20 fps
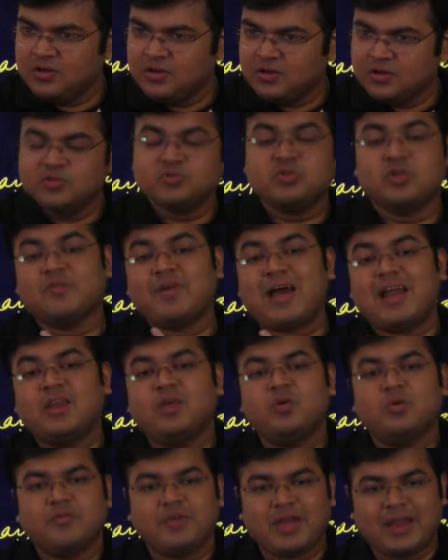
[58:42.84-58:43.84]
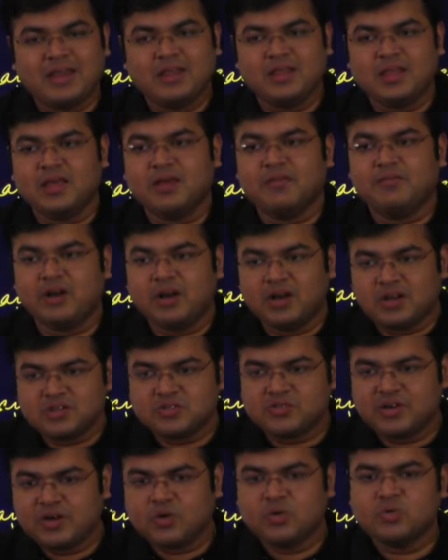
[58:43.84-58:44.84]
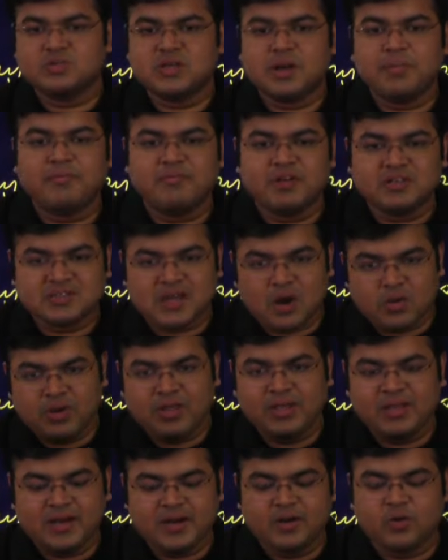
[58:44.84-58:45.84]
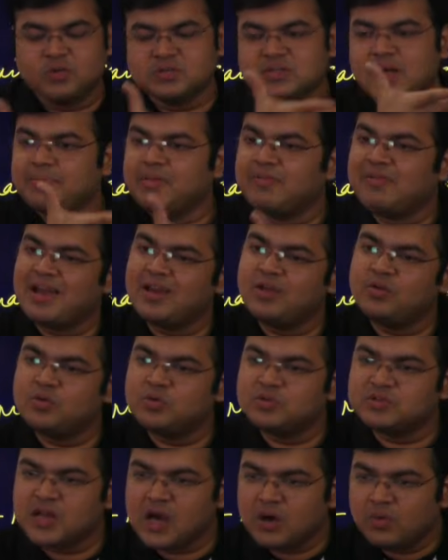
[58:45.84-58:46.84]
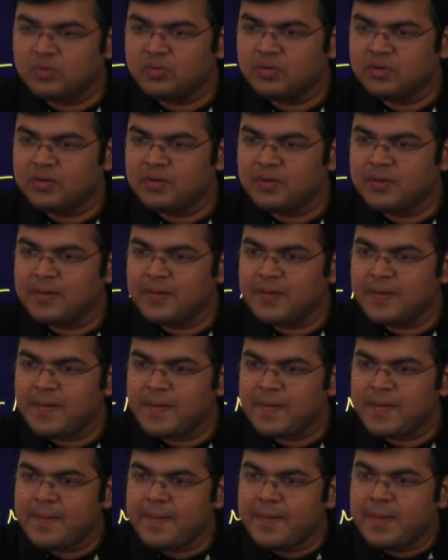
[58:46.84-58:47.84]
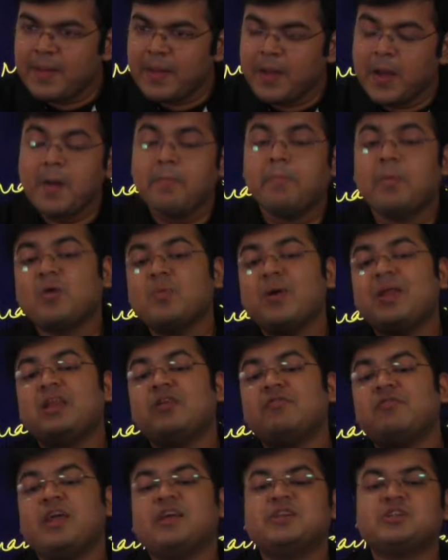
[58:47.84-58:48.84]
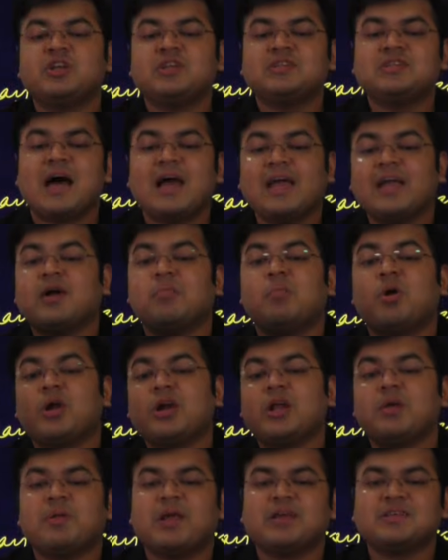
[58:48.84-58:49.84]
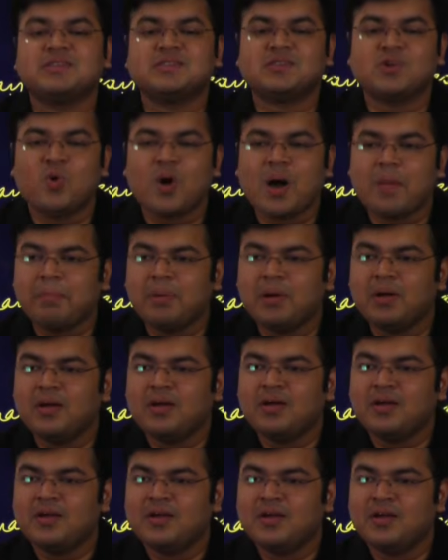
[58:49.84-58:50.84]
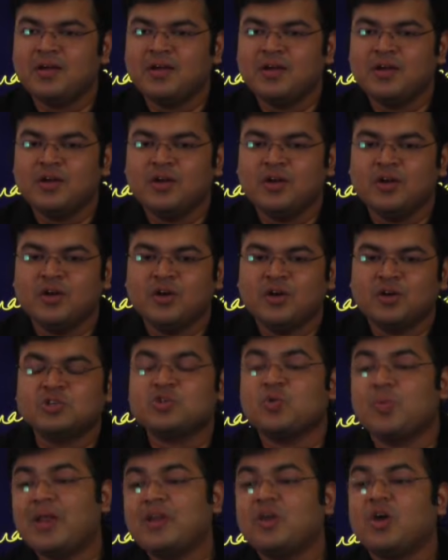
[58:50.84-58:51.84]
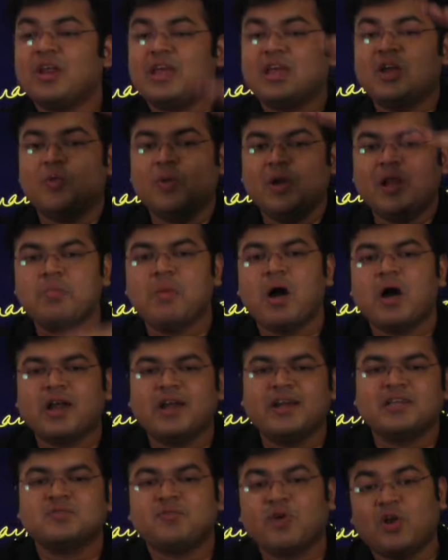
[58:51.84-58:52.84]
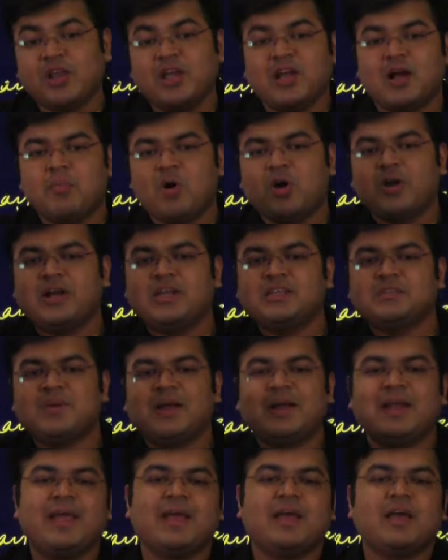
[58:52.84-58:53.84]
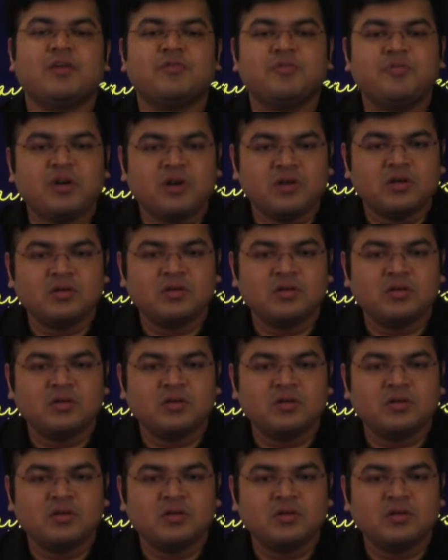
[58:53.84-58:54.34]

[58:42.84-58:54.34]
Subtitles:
So the value of anything, if interest rate goes up, if discounting rate goes up, the value goes down. But when inflation is high, commodity prices go up. So when your equity market is falling, commodities might take care of it.